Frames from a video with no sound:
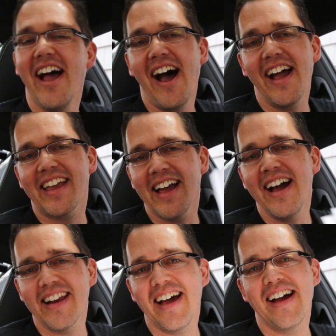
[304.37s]
I
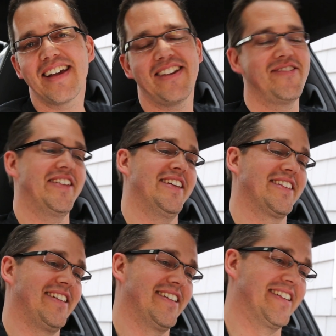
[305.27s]
can't argue with his
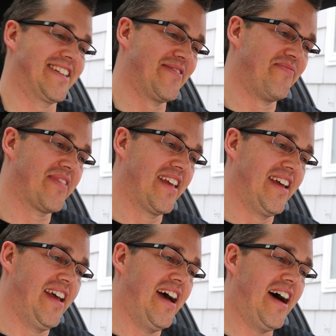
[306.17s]
logic.
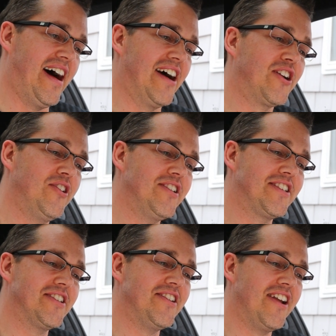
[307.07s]
Good
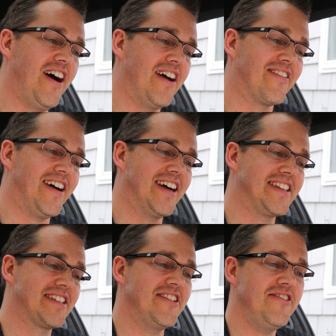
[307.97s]
Sir Knight
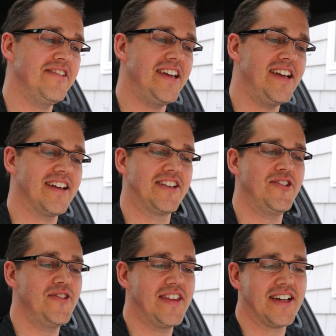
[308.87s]
writes, you need a
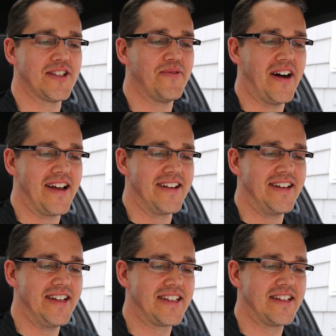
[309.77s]
2001
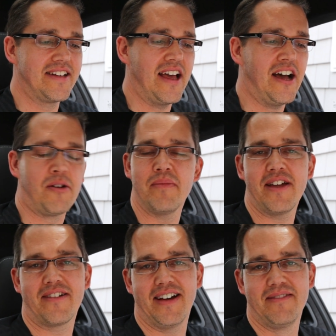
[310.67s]
Nissan
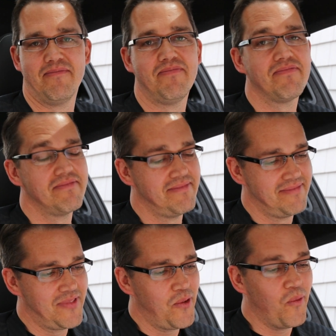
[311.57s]
Almera.
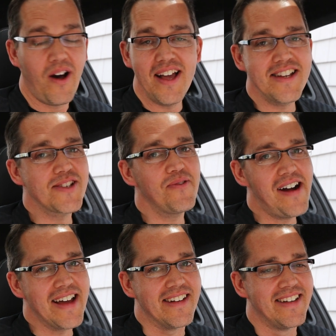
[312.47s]
Why just
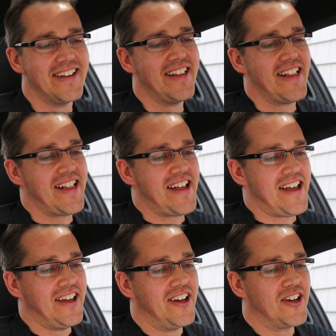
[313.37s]
one?
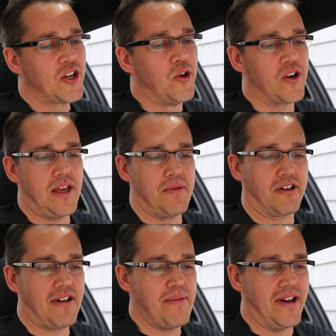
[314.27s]
Corky
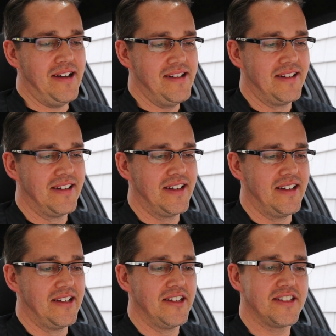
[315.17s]
McGrubber,
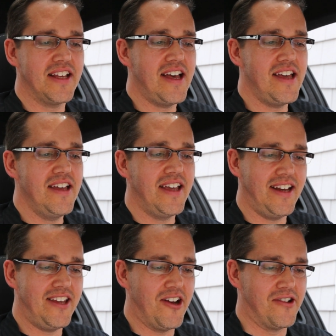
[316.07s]
say
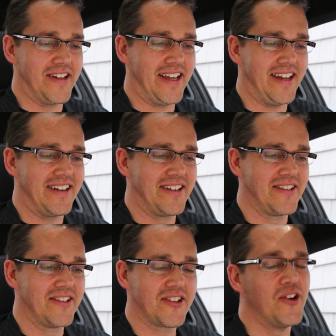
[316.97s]
anyhow again.
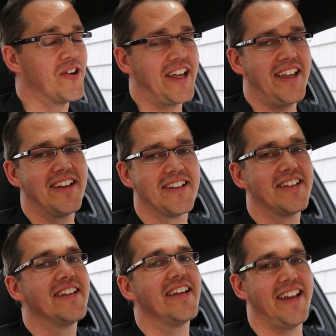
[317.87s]
Corky,
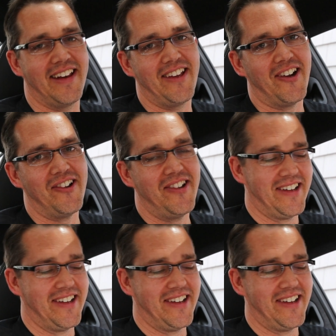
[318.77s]
anyhow.